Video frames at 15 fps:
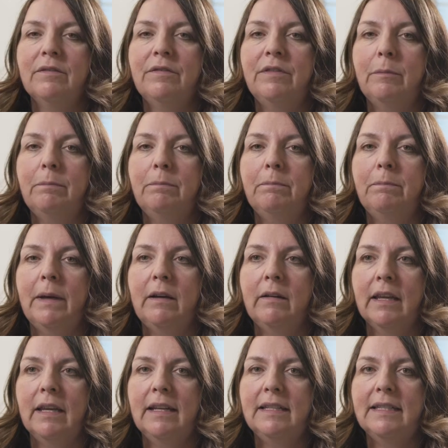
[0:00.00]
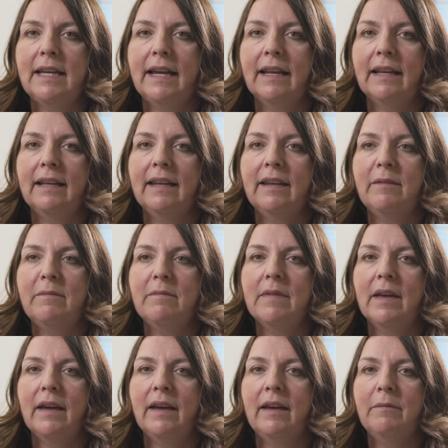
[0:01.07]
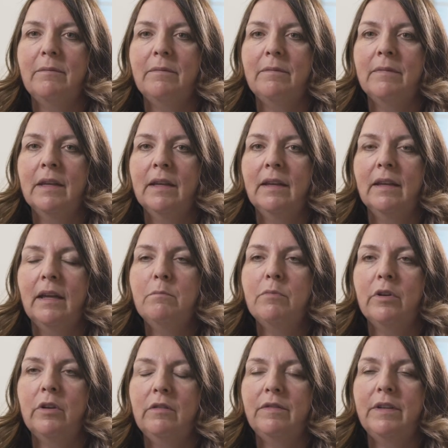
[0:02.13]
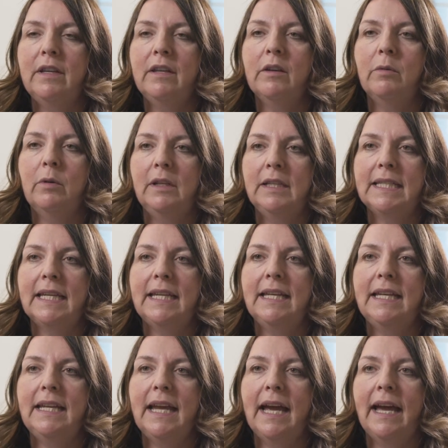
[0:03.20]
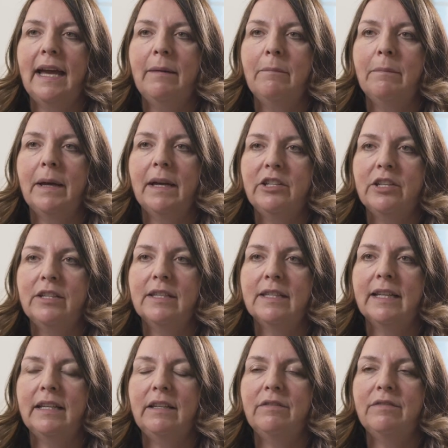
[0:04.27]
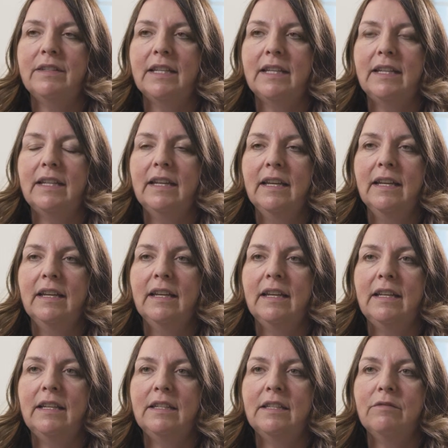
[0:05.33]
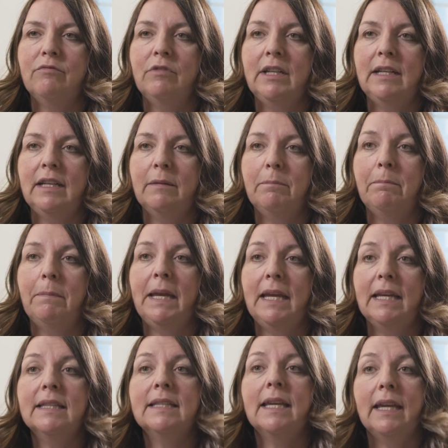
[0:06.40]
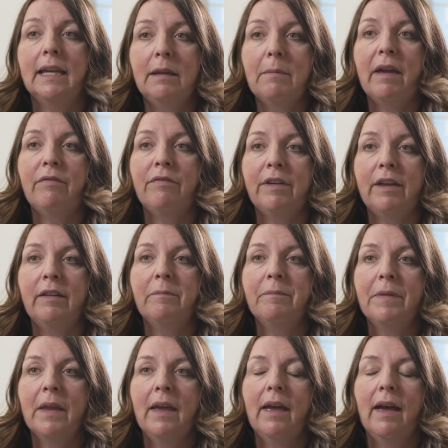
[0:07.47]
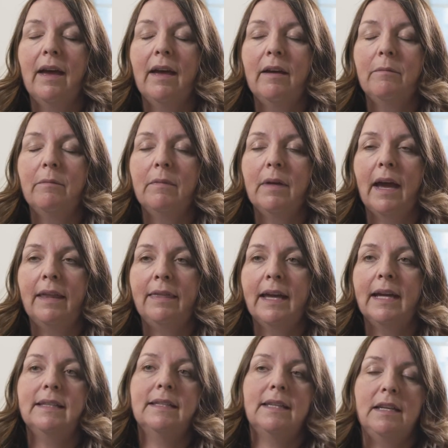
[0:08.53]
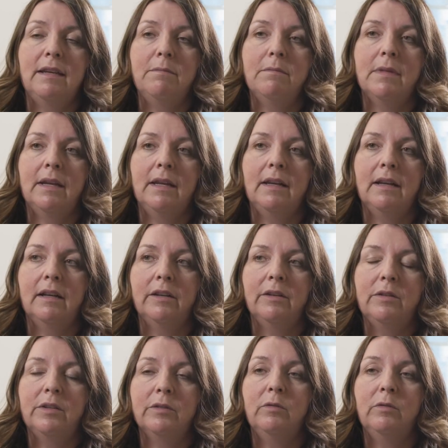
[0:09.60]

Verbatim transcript: for Barking and Dagenham, um, improving quality and patient safety is really a big team effort. Um, and that team includes